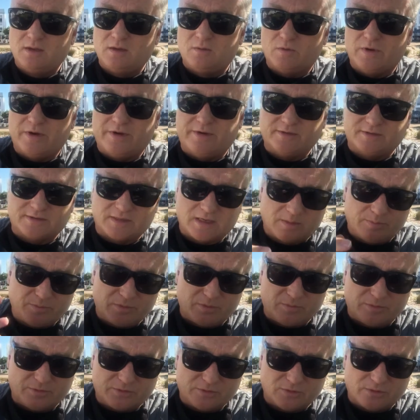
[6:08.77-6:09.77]
Whereas up
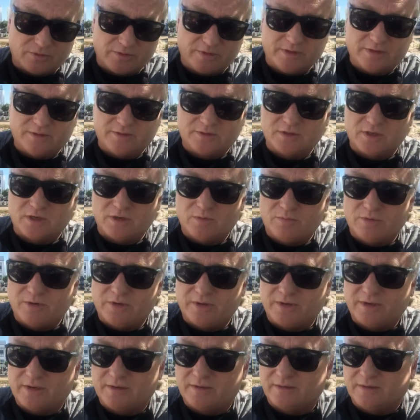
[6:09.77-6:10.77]
in Pretoria,
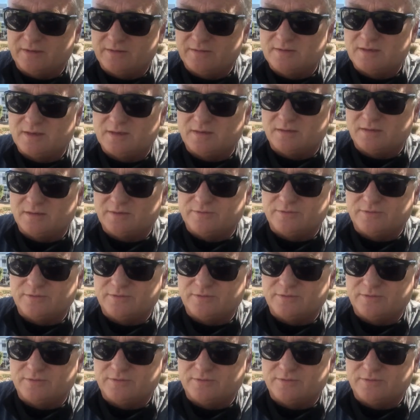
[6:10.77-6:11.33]
Joburg and Natal,